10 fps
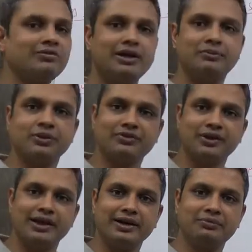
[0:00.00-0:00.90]
Whiteboard
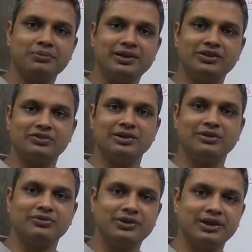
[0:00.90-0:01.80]
Friday. Please feel
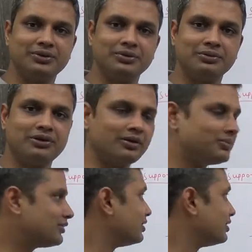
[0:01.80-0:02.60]
free to drop us